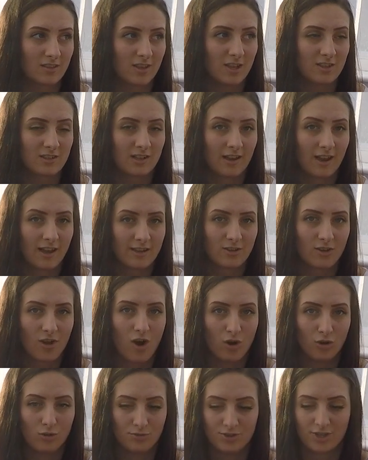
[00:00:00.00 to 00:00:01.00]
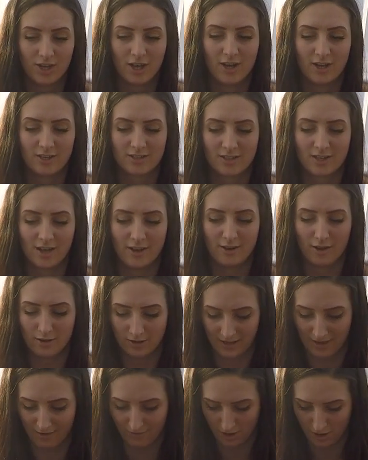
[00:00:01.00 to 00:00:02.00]
these are like gold dust, I'm
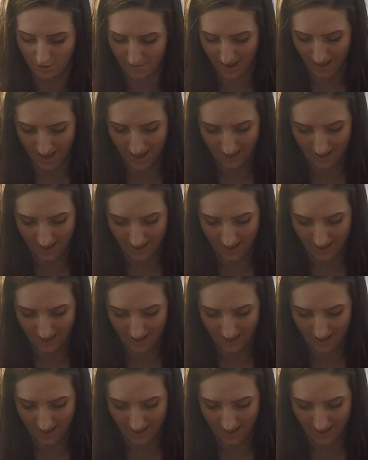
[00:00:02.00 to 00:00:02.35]
not giving you my